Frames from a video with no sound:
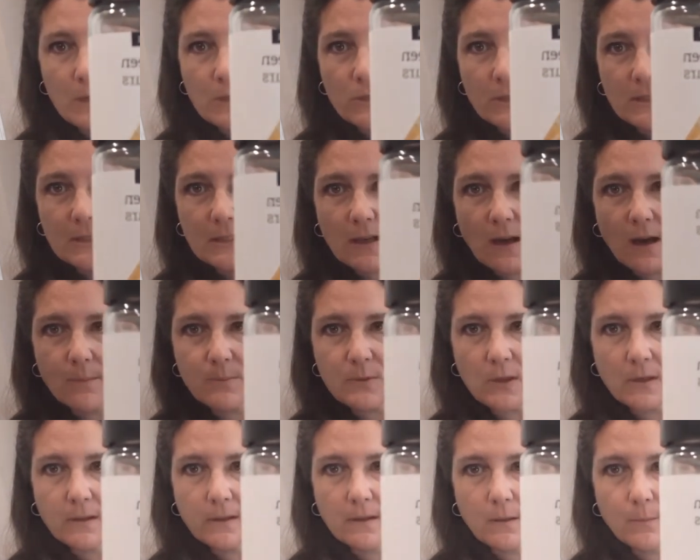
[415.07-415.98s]
just topped
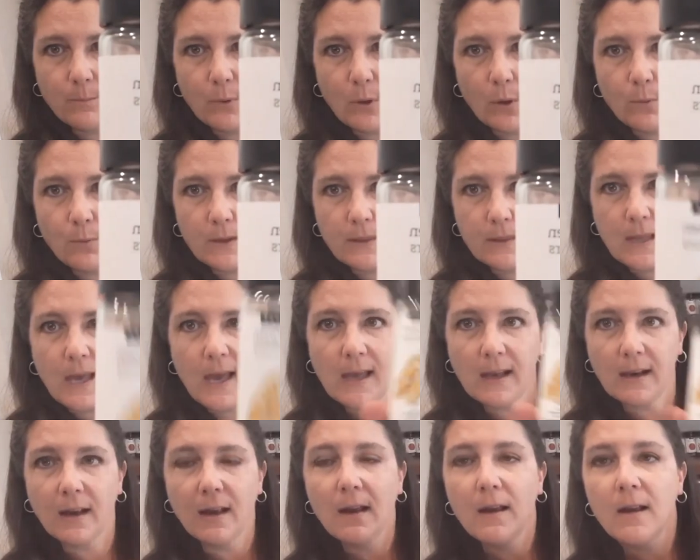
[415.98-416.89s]
our little bowl with
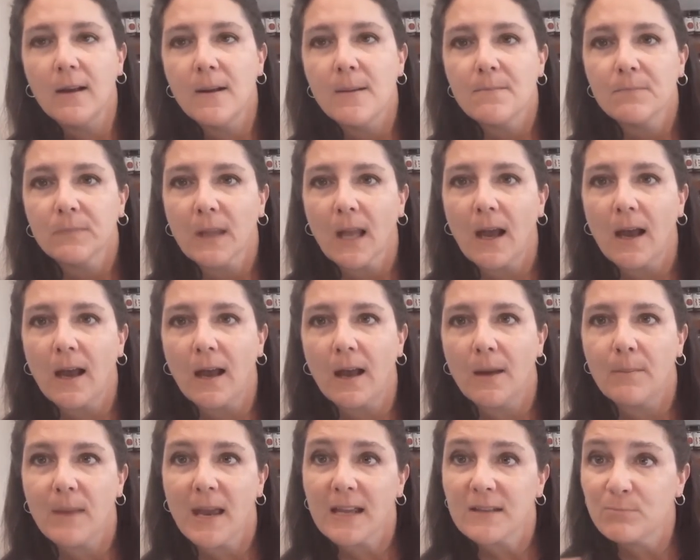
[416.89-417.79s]
that.
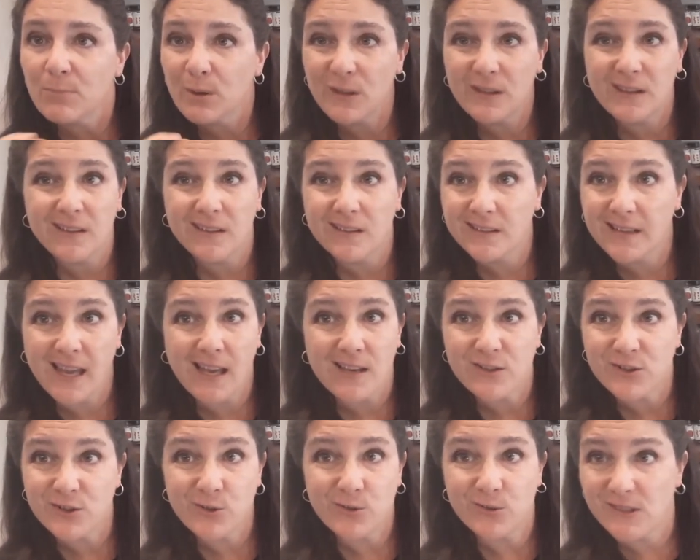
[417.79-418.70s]
And put a little
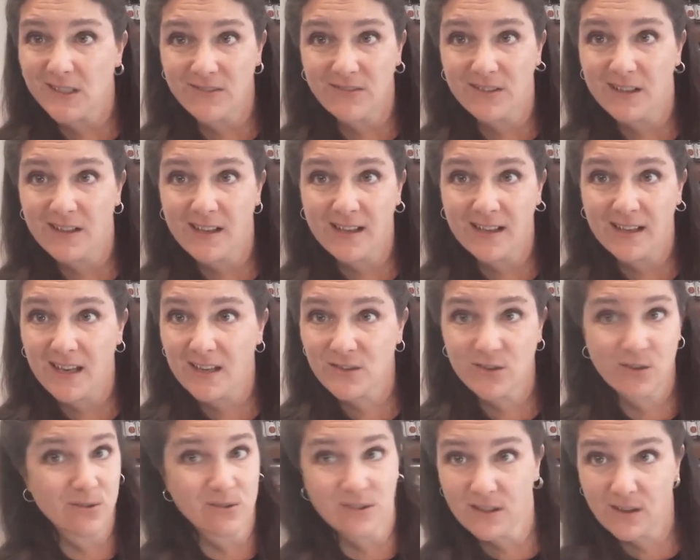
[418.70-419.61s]
cashews, if you like
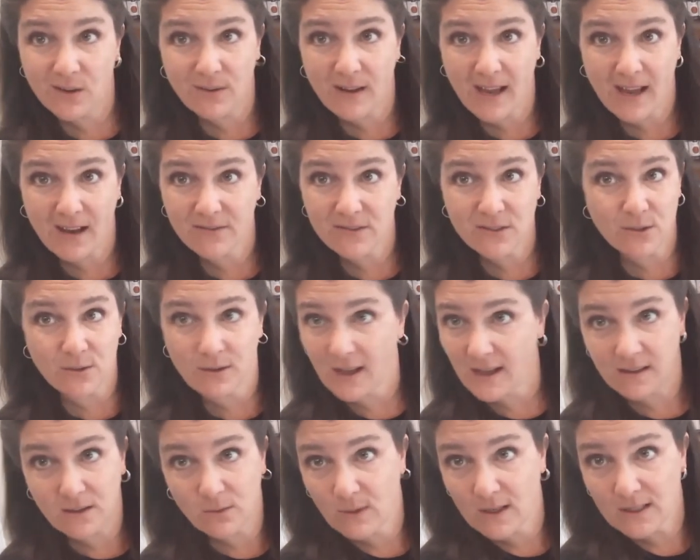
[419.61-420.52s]
cashews. You don't have to do
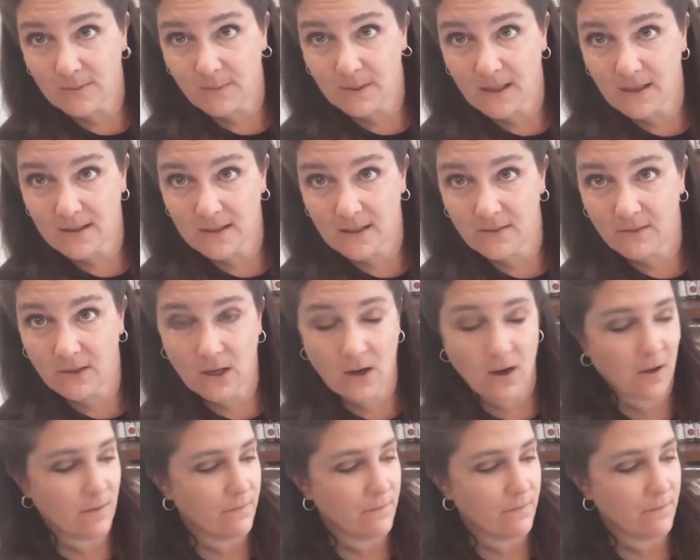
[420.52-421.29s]
that. The recipe doesn't even call